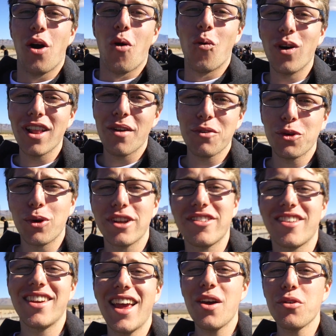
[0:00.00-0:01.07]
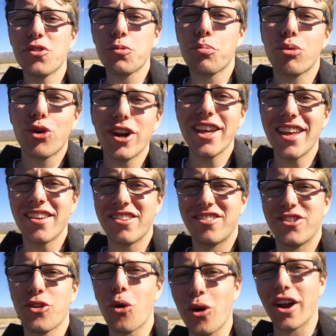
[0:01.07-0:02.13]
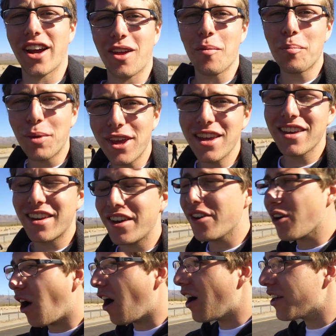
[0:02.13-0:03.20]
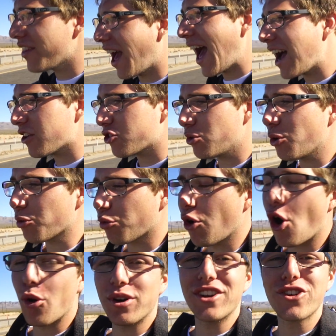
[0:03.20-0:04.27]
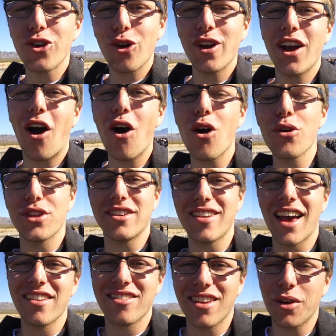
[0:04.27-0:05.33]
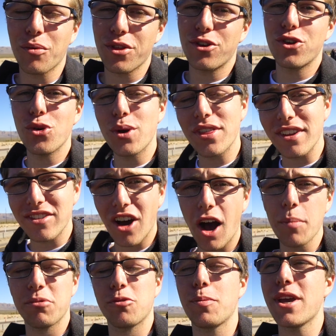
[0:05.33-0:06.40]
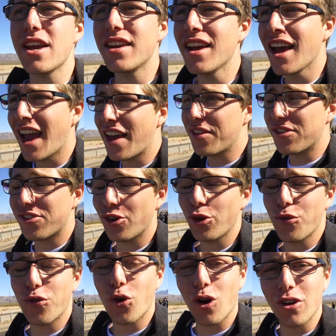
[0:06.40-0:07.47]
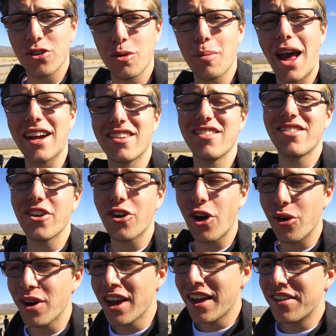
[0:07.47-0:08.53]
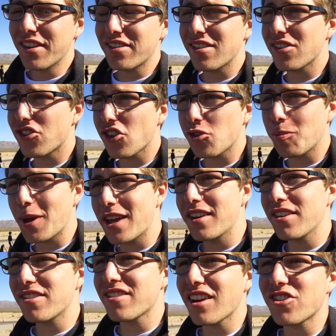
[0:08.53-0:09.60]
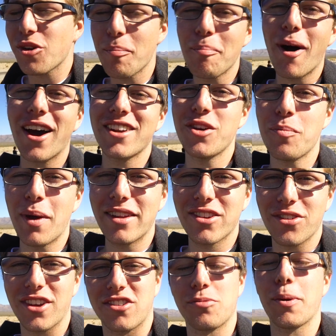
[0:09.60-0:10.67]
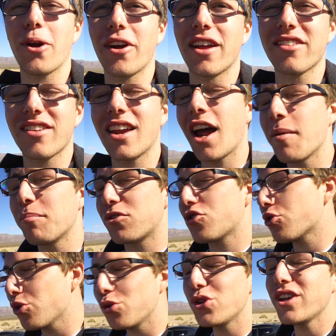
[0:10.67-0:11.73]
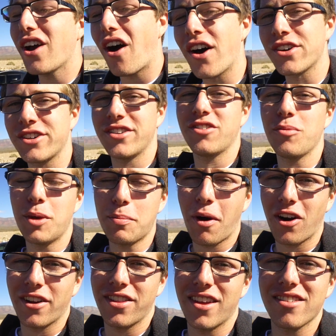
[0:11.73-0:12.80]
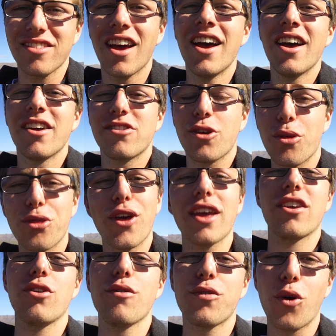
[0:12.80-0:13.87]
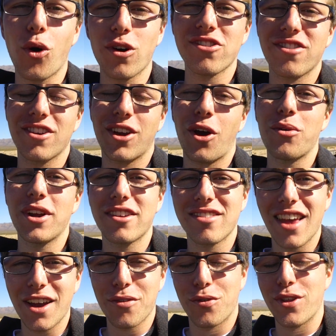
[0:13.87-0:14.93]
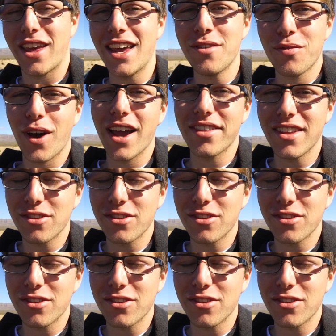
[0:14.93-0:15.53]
Well everyone, today was pretty historic. Being here on the actual road during all the testing when they're doing the top speed and the 0 to 400 back to 0, this has just been such a monumental experience, and I'm truly honored to be part of this. So thank you of course to Koenigsegg for the invite.